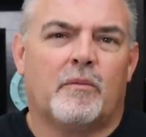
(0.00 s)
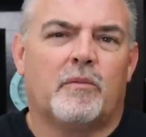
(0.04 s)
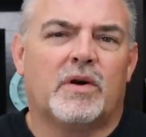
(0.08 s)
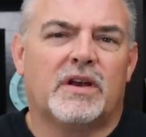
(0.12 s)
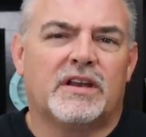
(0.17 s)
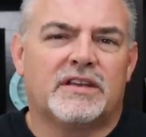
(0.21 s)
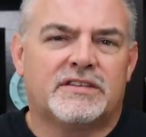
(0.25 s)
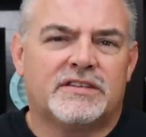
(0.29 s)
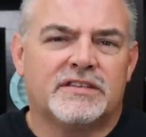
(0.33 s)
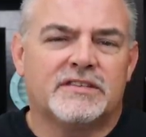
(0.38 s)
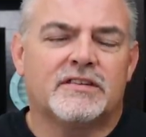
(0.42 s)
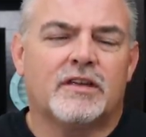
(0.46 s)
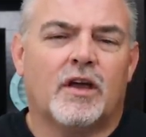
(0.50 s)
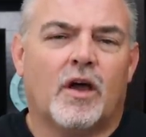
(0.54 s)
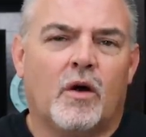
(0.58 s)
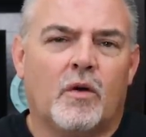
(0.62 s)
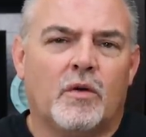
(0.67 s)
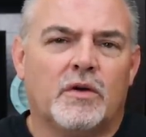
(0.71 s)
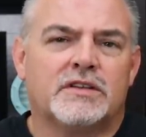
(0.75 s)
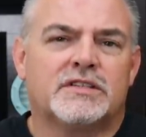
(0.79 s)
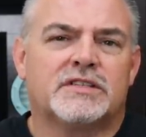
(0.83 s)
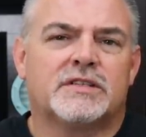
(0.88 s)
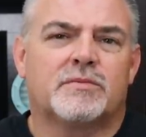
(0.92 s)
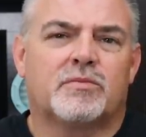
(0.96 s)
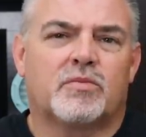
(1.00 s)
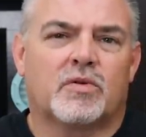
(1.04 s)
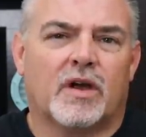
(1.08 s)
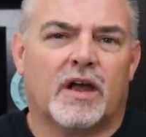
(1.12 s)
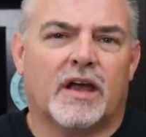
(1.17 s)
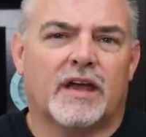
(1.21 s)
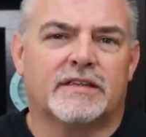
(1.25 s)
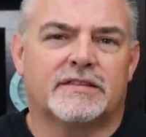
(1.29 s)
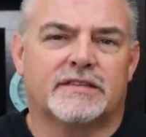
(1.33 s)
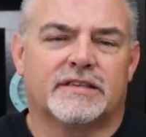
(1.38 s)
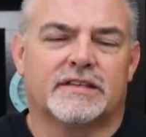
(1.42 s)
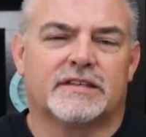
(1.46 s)
but it's just always
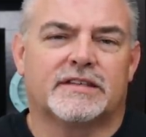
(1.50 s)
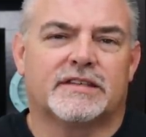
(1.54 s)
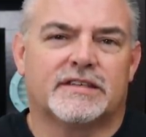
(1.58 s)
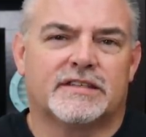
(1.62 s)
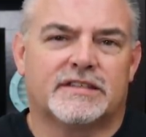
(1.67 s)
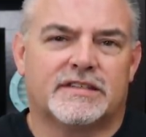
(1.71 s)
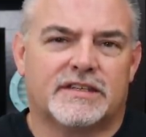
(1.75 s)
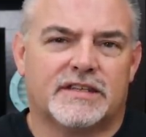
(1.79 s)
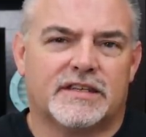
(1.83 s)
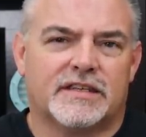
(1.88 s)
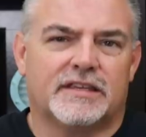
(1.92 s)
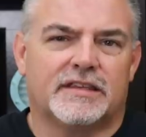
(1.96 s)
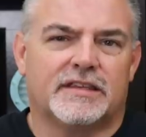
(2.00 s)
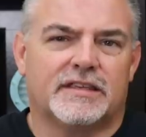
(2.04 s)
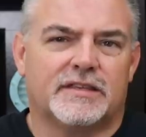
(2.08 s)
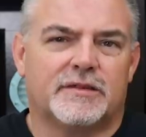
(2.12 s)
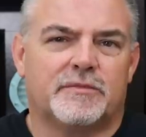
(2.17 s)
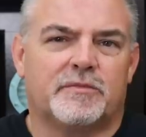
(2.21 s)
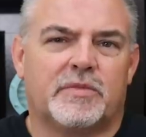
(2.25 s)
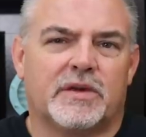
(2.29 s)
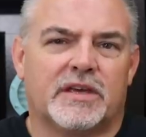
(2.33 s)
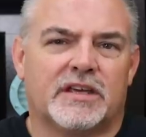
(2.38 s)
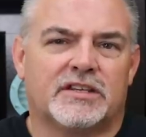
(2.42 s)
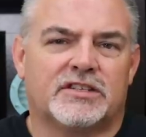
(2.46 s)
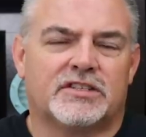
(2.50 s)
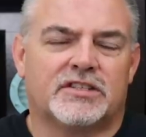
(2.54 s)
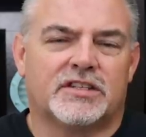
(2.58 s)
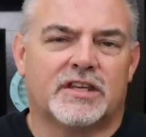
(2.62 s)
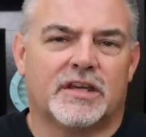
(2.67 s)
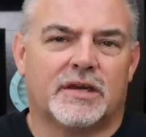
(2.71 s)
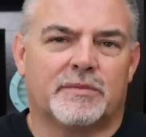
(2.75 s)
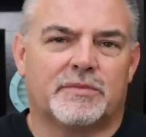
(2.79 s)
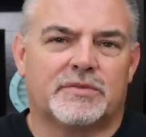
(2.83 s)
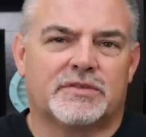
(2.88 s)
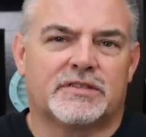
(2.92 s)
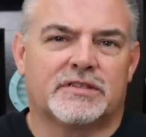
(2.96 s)
surprising to see these big
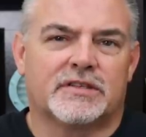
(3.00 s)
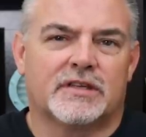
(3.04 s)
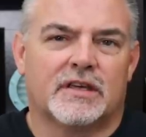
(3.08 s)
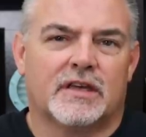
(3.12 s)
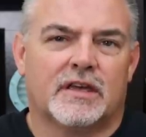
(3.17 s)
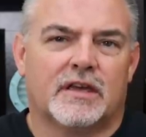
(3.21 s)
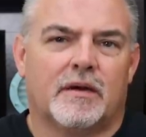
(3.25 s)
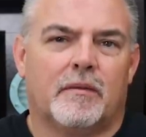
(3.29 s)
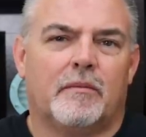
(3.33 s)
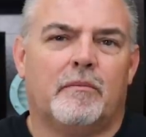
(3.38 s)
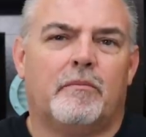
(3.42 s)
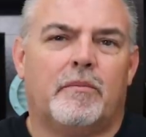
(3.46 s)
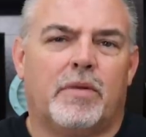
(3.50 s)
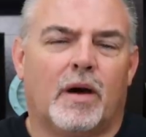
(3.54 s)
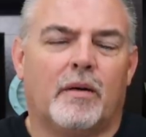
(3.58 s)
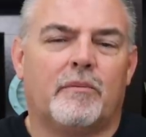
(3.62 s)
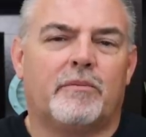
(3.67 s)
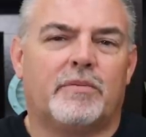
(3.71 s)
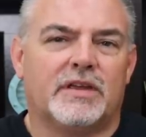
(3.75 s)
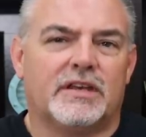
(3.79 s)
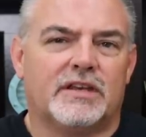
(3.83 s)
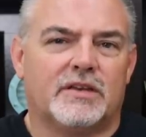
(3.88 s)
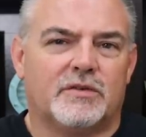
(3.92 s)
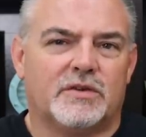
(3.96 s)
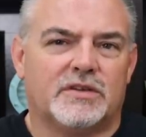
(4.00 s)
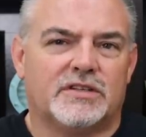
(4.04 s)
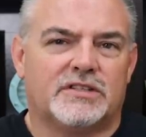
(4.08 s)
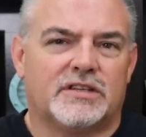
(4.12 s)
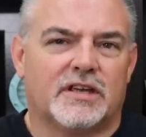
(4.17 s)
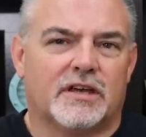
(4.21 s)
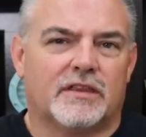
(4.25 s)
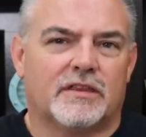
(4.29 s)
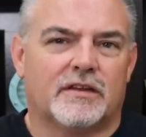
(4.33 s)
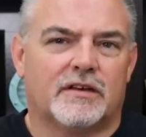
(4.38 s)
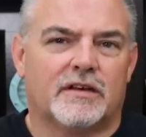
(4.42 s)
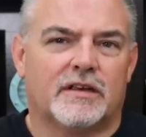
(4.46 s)
ships bump into each
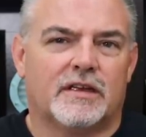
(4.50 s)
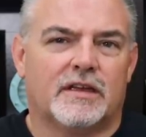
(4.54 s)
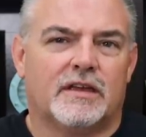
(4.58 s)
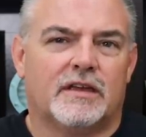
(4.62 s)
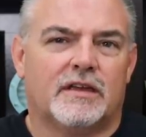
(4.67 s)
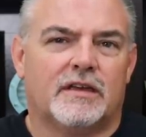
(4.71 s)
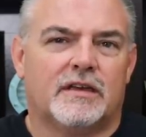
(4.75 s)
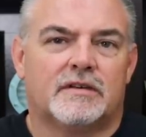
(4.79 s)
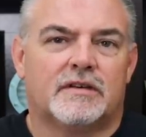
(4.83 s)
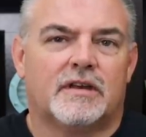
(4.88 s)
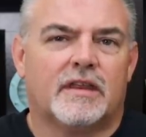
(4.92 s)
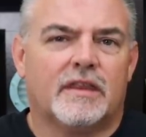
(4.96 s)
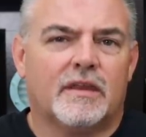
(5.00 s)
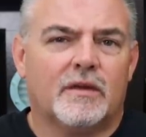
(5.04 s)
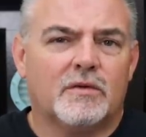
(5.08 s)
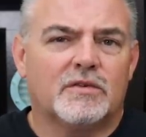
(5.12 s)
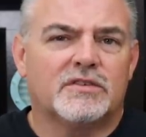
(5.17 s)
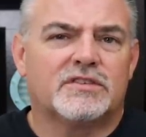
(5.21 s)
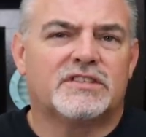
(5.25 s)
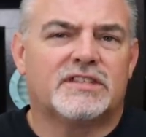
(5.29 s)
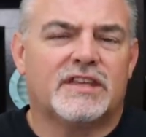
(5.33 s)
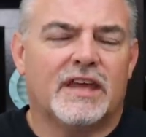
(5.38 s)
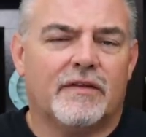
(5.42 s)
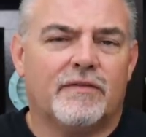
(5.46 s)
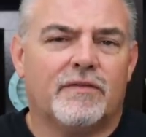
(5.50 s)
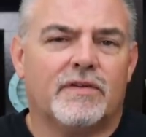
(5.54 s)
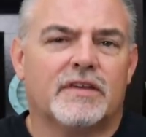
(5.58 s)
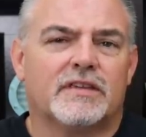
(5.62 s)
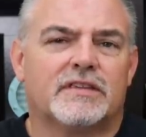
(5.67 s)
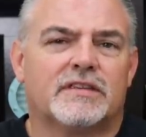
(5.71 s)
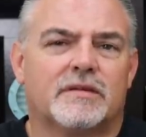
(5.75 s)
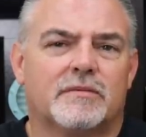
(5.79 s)
other. Now, there was definitely